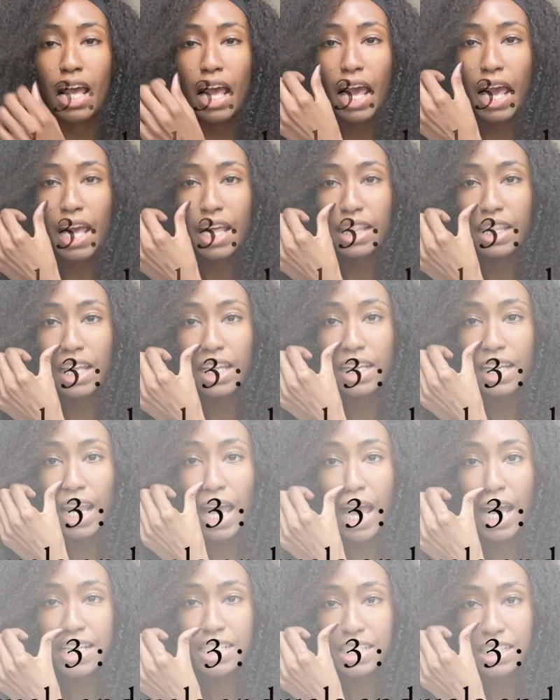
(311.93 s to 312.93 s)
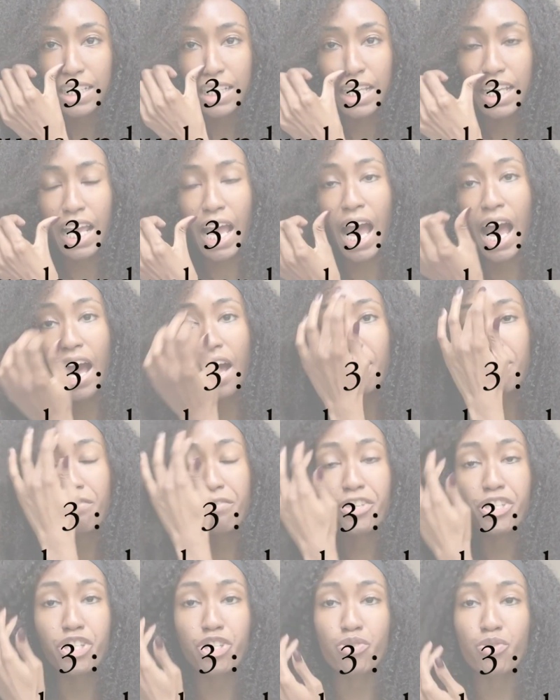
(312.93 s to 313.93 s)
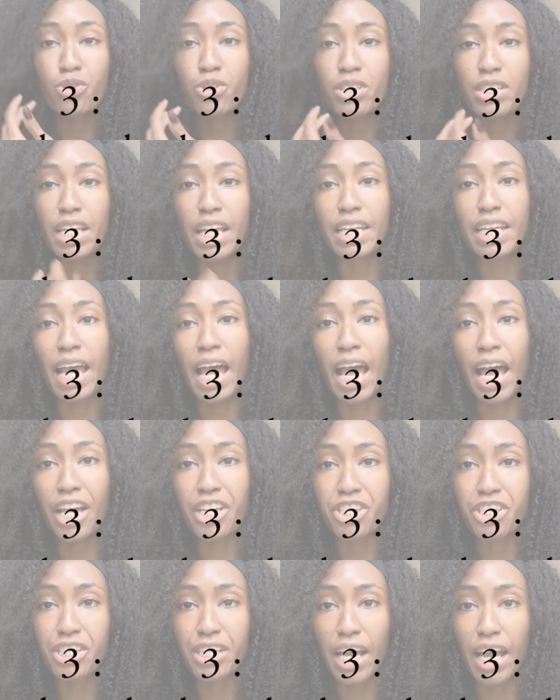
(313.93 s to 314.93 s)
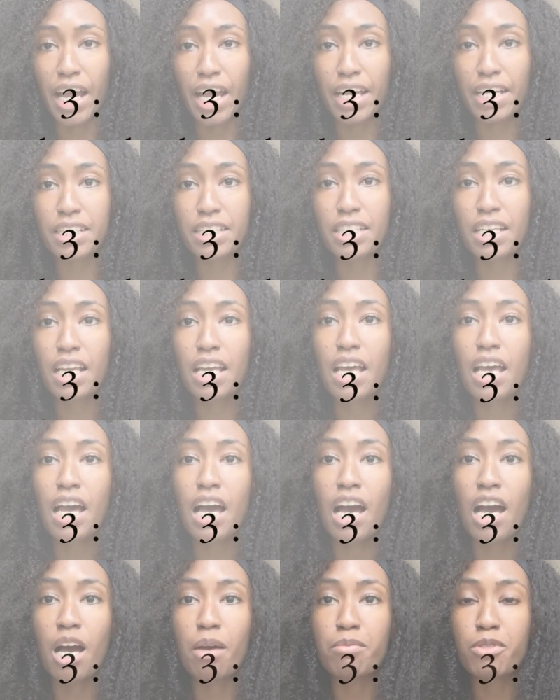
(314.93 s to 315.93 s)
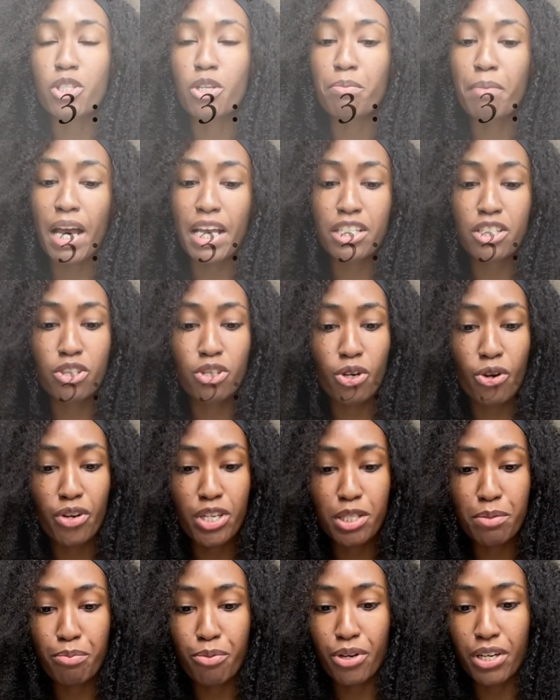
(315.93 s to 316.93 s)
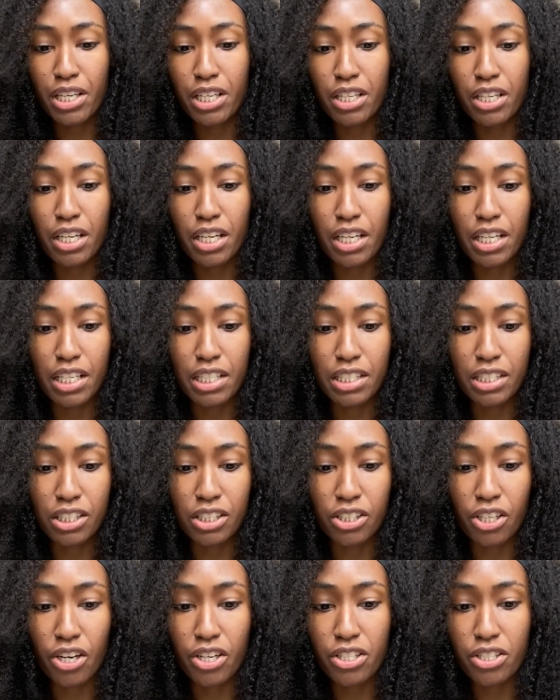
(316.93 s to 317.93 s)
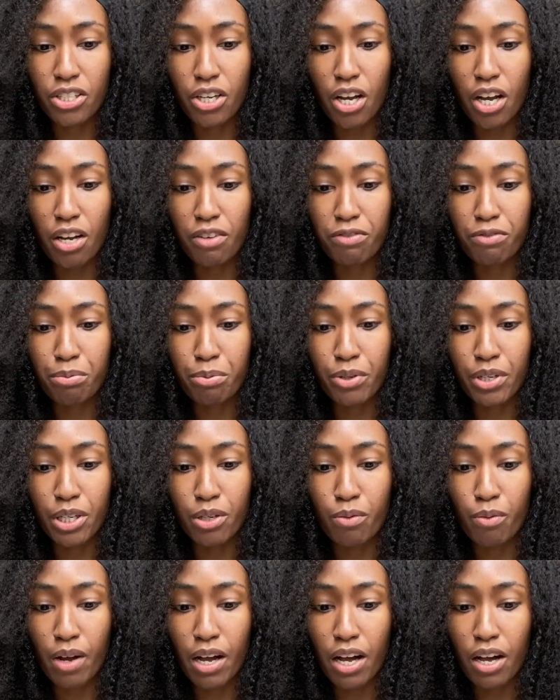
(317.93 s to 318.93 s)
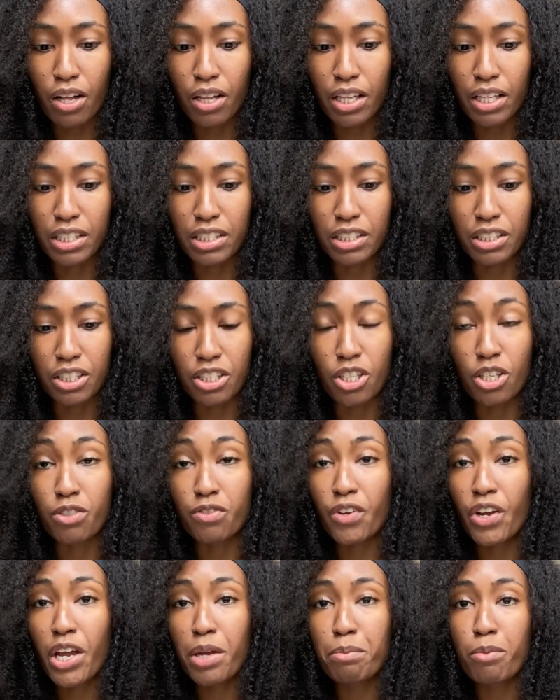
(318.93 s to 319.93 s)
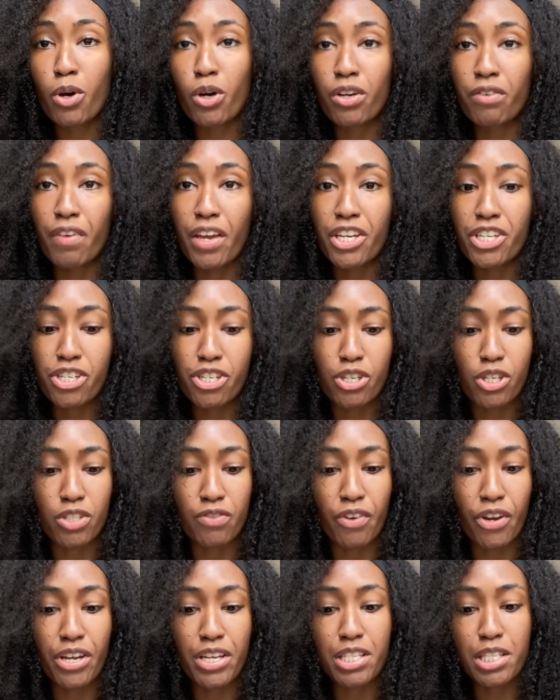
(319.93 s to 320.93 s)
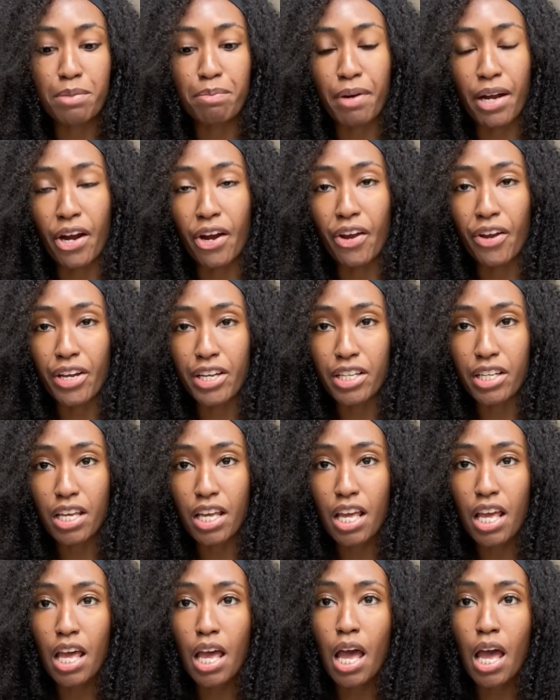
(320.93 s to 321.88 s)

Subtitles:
And then lastly, have visuals and hashtags. So my story is pretty good. It starts off pretty well. It's very motivational, it's very inspiring.